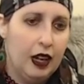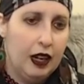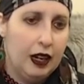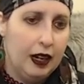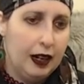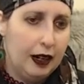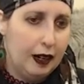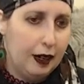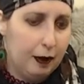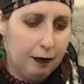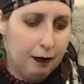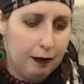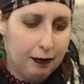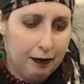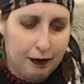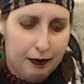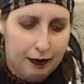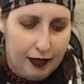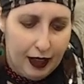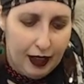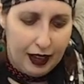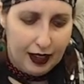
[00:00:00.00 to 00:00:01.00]
You
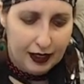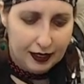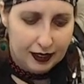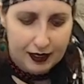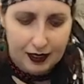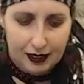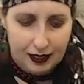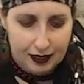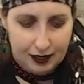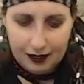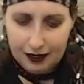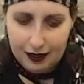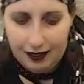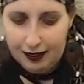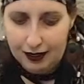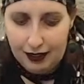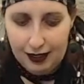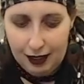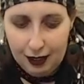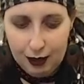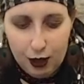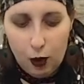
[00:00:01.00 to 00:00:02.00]

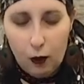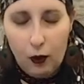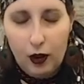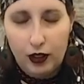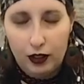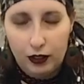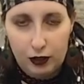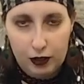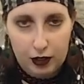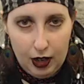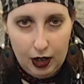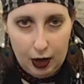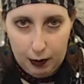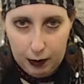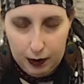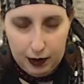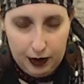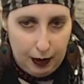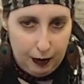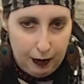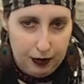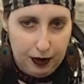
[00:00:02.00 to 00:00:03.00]
don't want to lose your depth
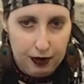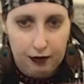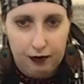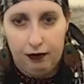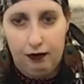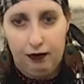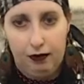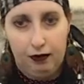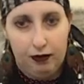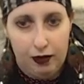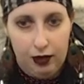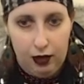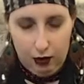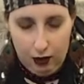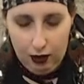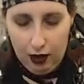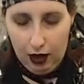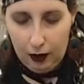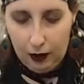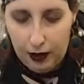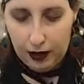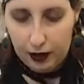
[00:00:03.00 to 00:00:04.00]
perception. You do
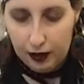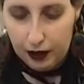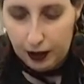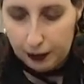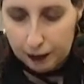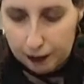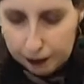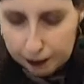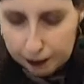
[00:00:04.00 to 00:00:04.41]
not want to do that.